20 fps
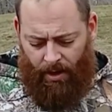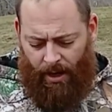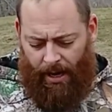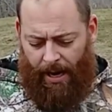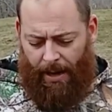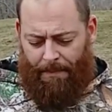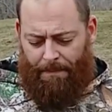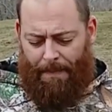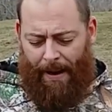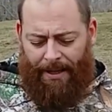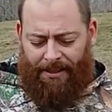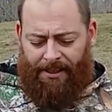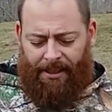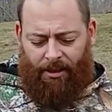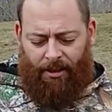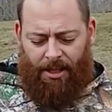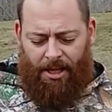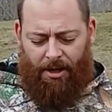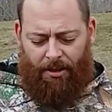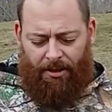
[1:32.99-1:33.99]
And
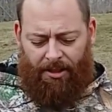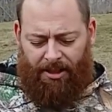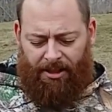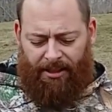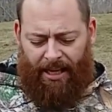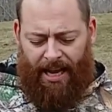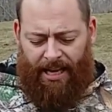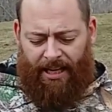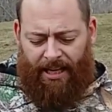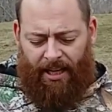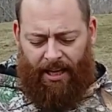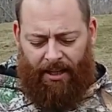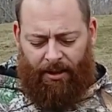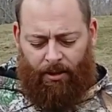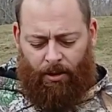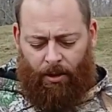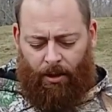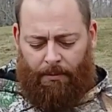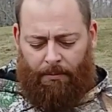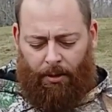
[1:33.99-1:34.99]
basically you can just take it and
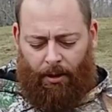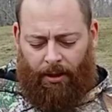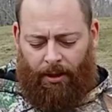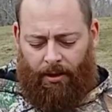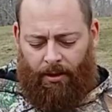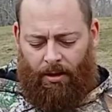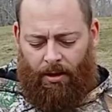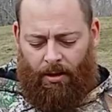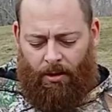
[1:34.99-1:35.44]
crumble it